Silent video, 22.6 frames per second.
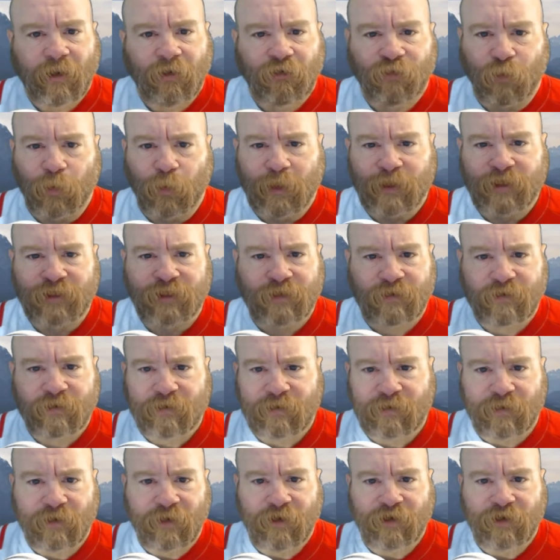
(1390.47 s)
switched
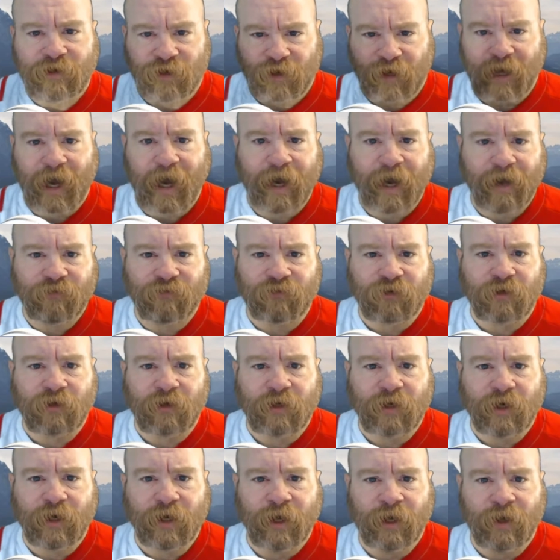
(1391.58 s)
to
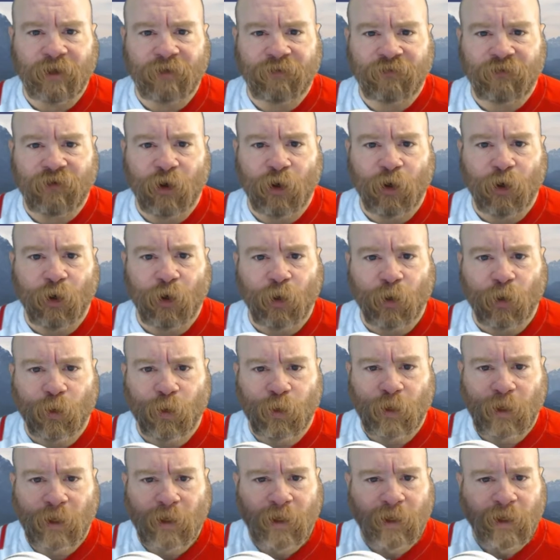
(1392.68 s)
Kaiser, and
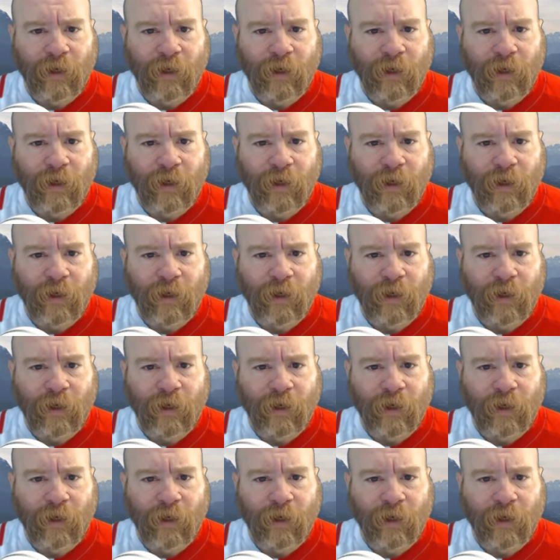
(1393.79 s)
so